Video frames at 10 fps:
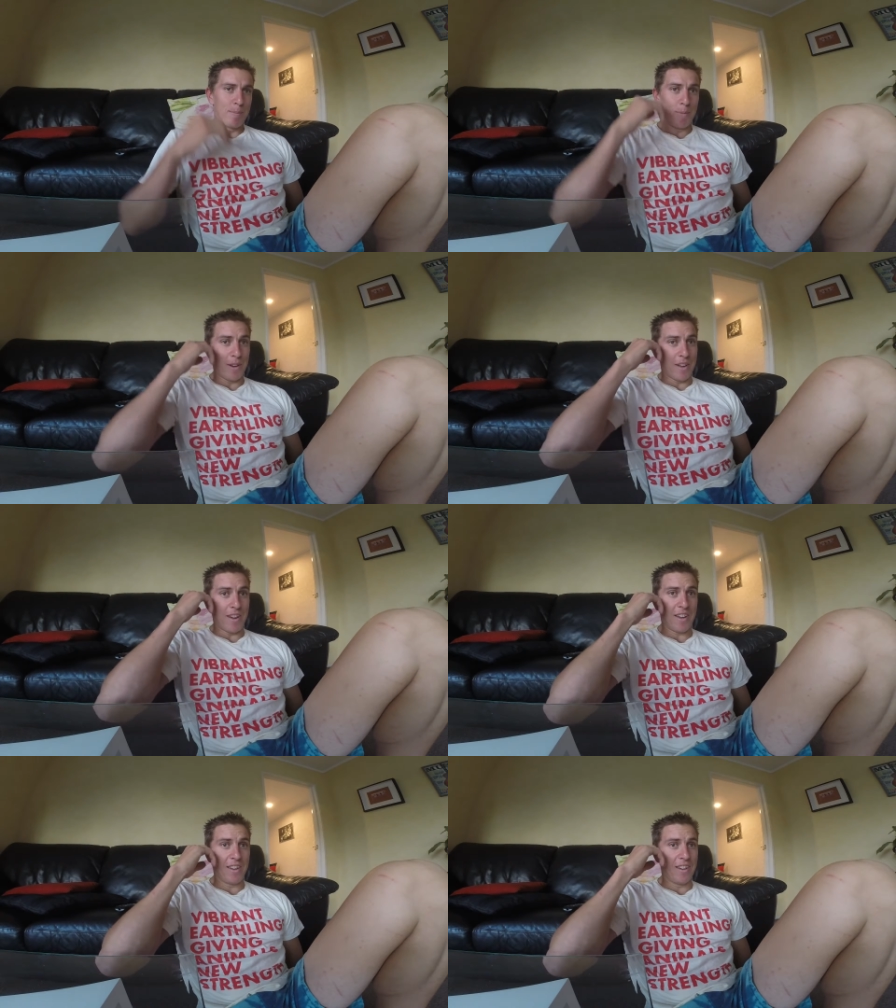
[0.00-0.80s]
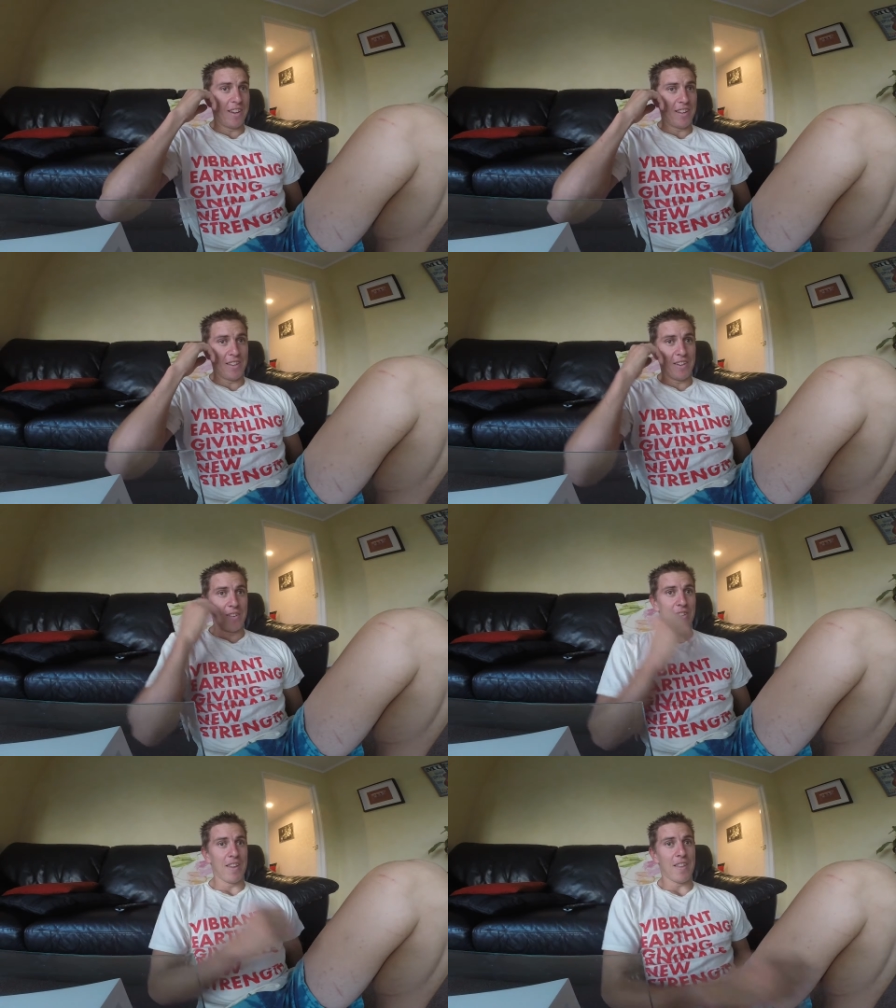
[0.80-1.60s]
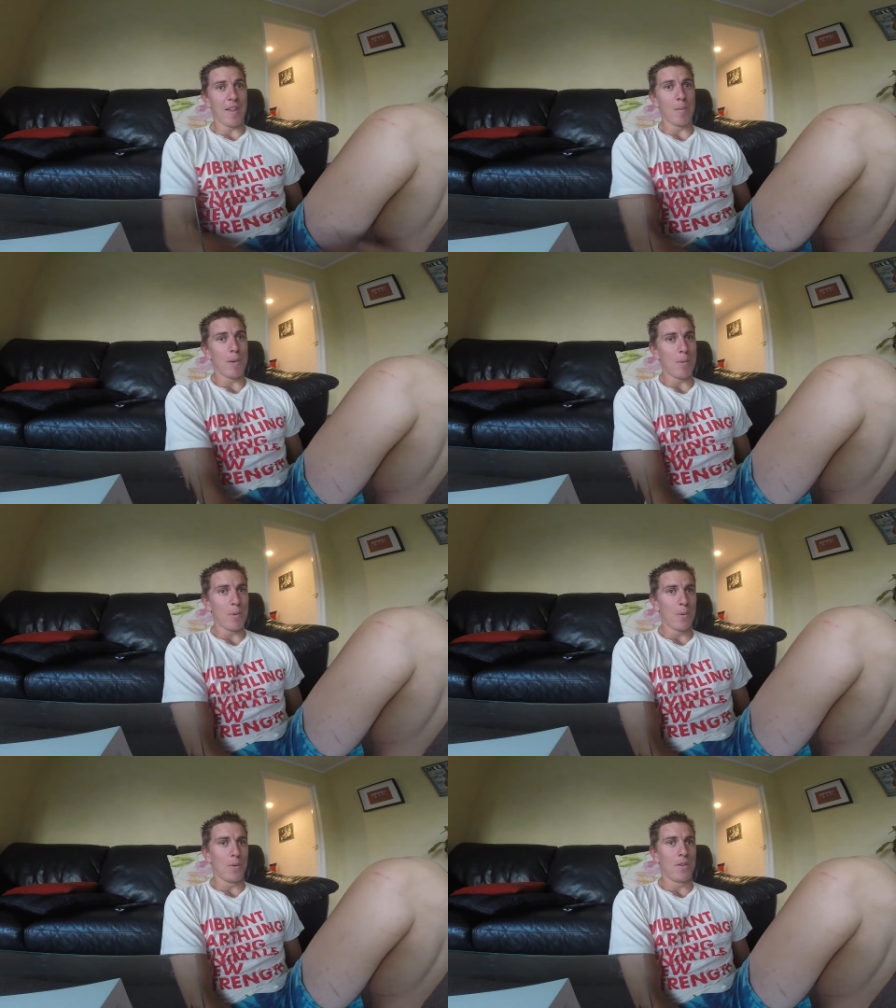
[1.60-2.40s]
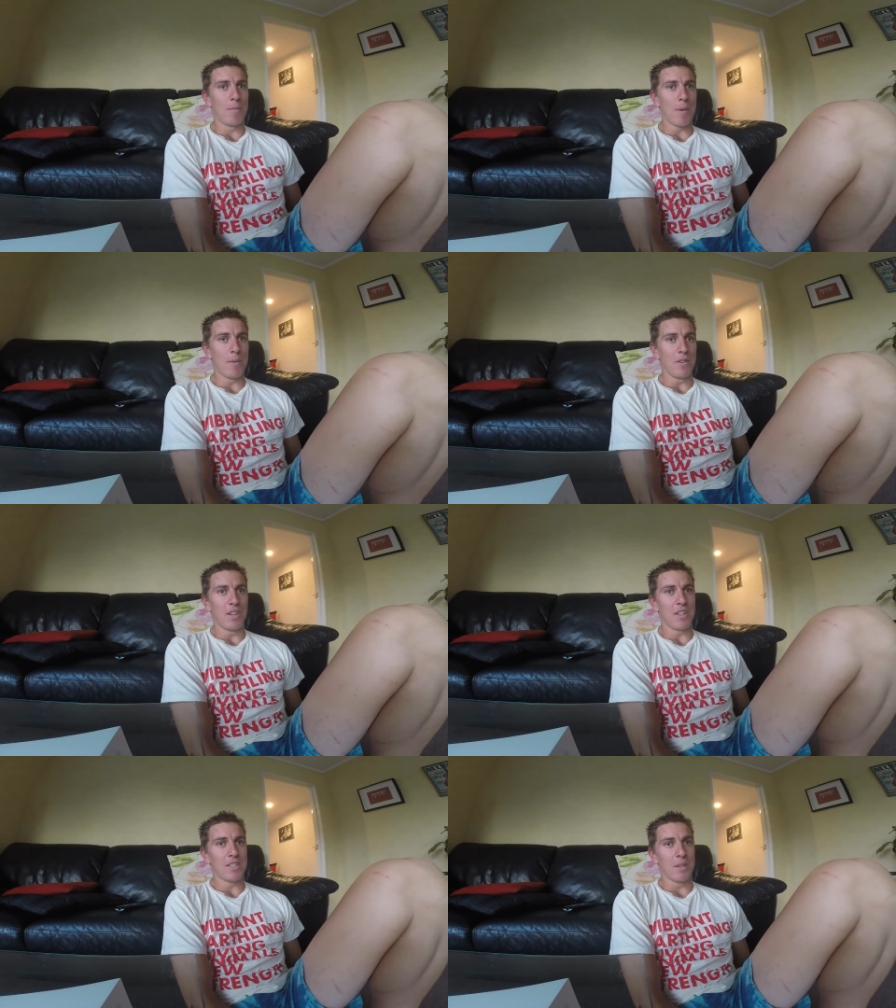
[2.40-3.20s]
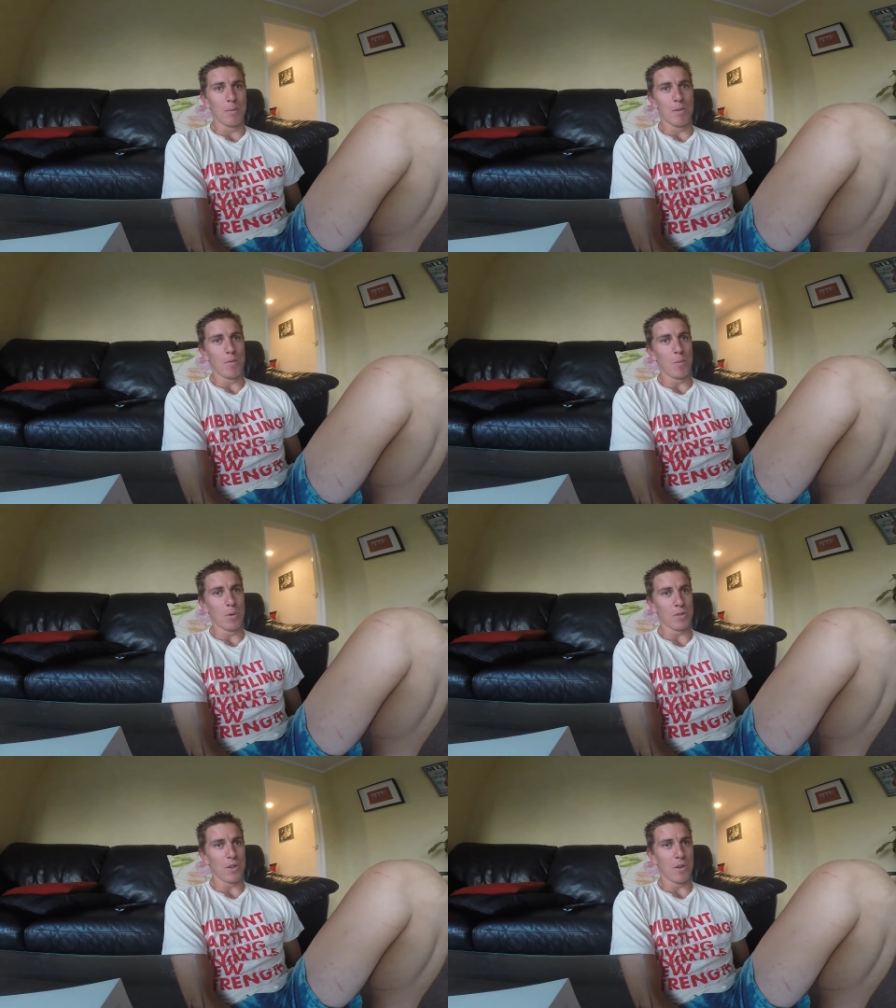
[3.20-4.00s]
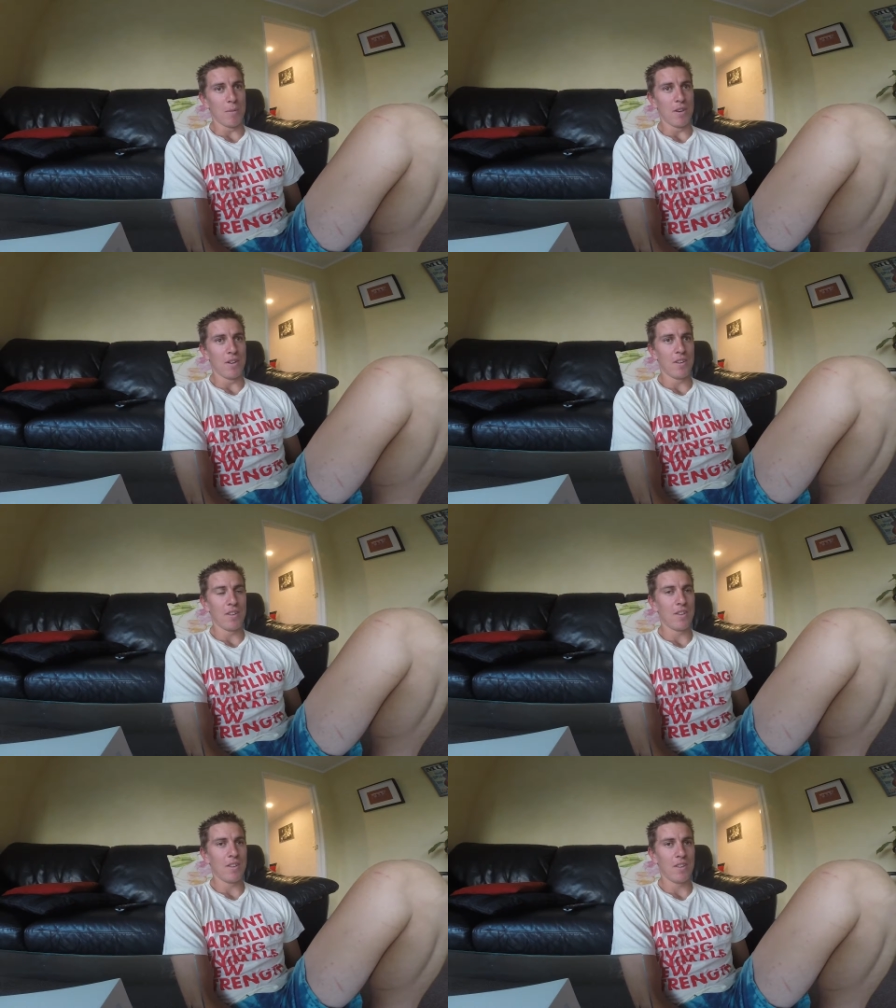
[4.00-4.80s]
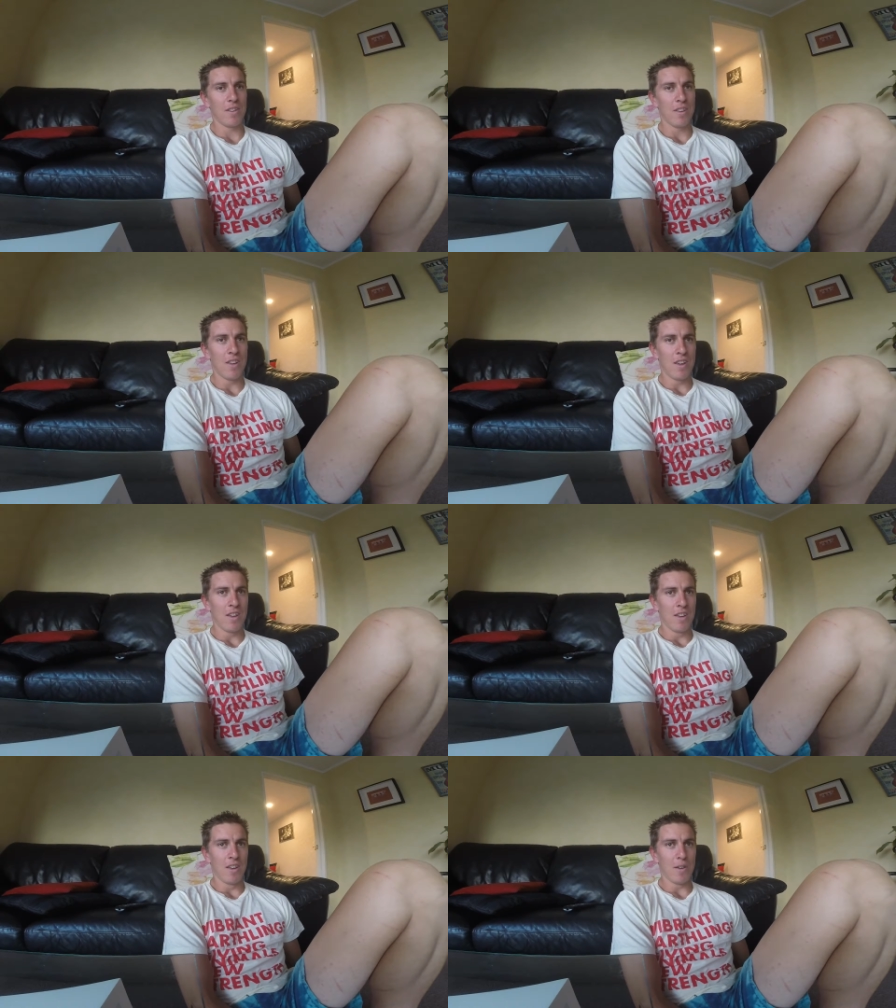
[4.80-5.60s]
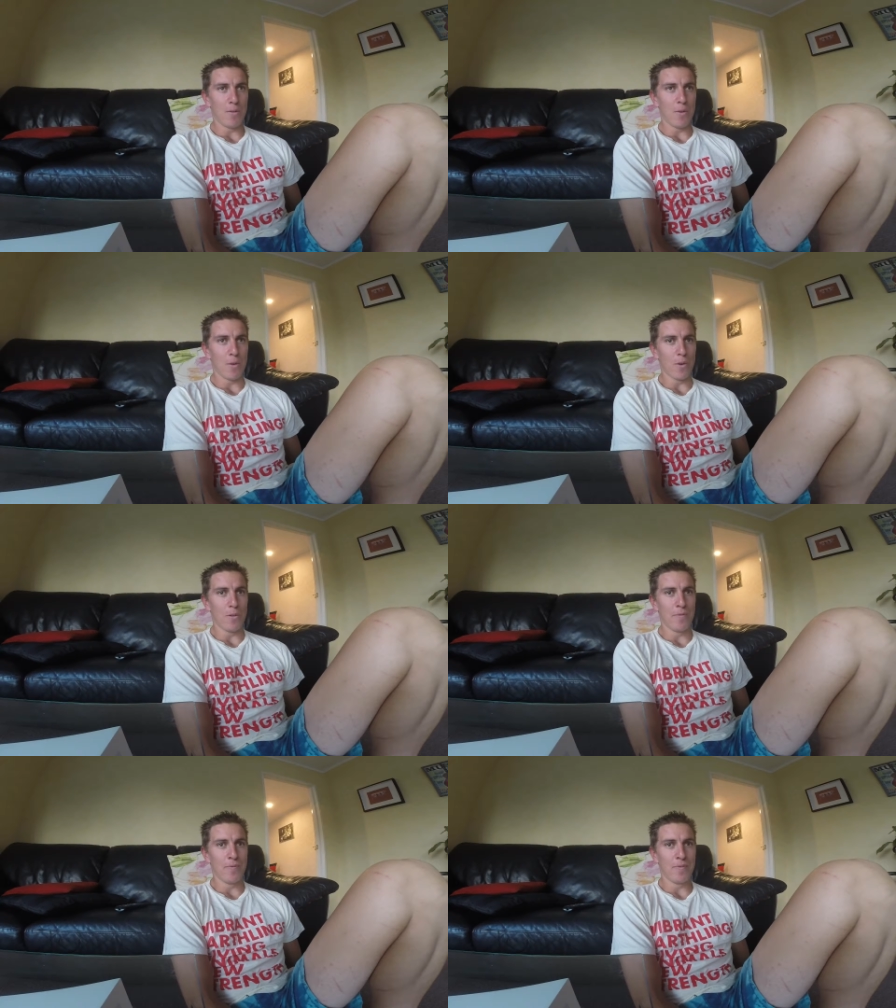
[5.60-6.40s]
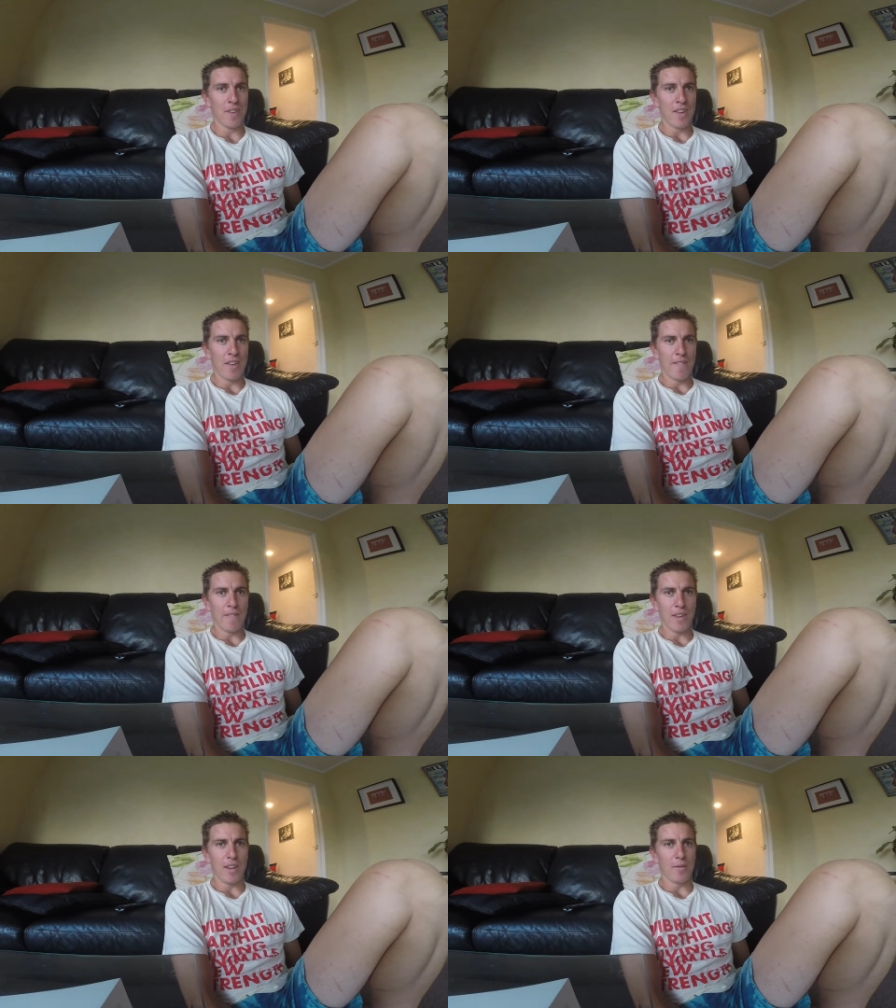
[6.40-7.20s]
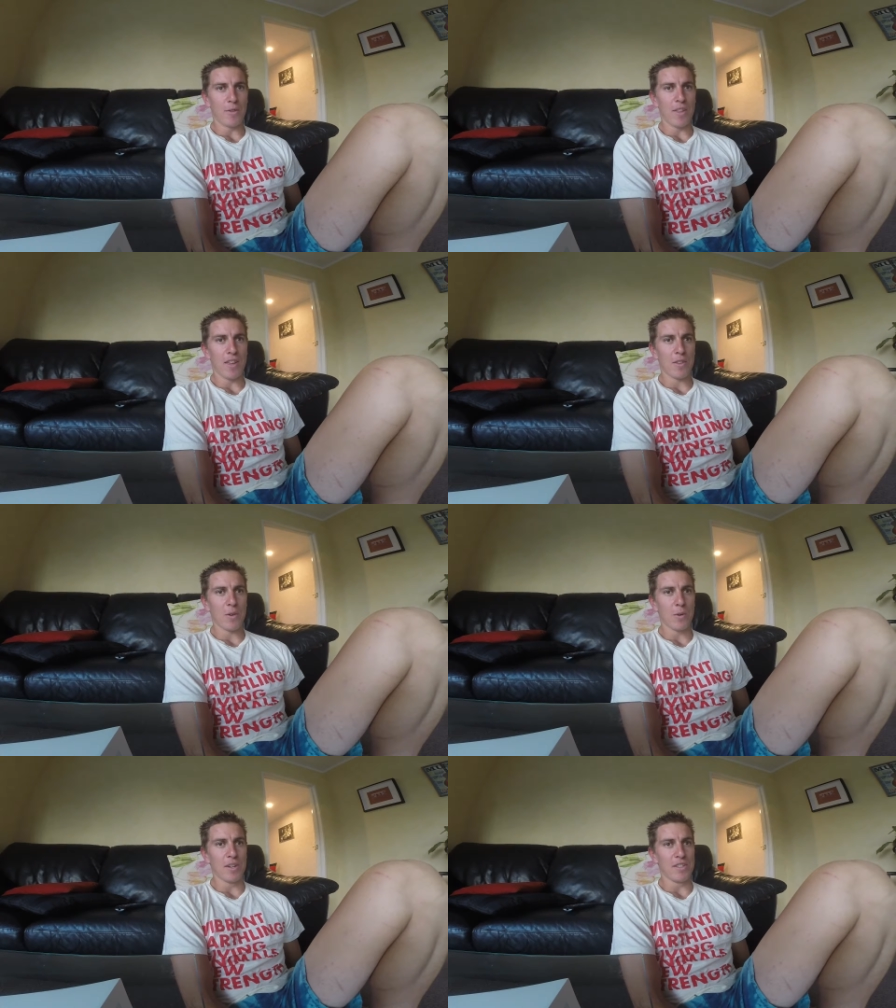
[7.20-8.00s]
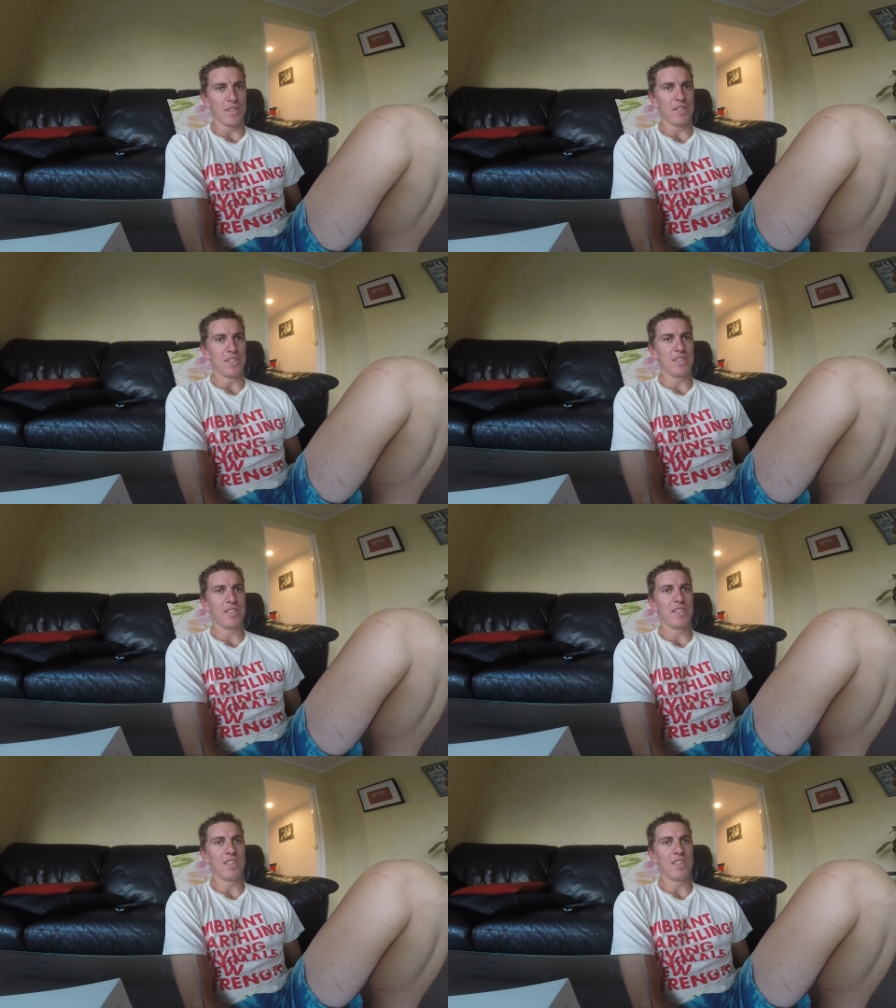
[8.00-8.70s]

But I can get it, you know, that other people maybe would get to them even more so. I mean, if you're vegan for the ethical reasons